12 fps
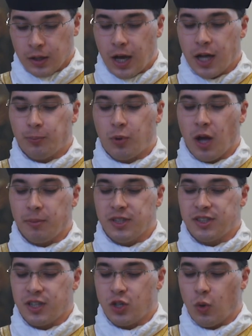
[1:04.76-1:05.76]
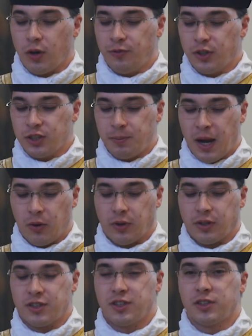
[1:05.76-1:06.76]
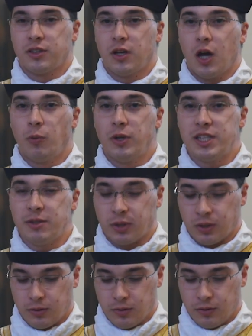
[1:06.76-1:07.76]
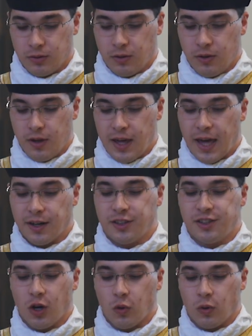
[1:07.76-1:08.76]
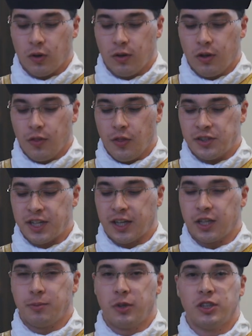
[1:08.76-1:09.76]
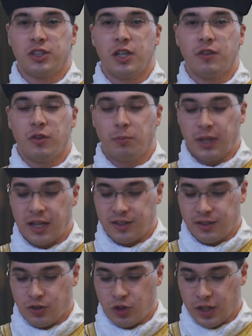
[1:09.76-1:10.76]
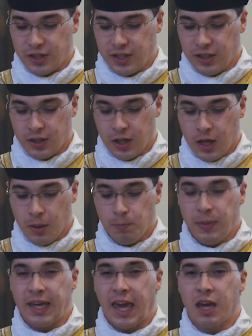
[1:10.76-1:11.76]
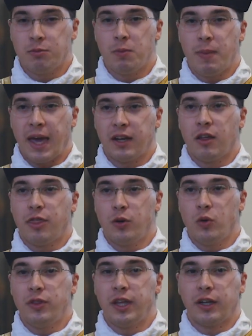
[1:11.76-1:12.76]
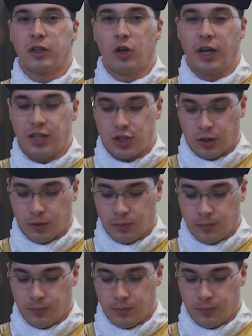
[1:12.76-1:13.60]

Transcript: God promised to our first parents a Redeemer. And so, the second person of the Blessed Trinity became a man through the Incarnation.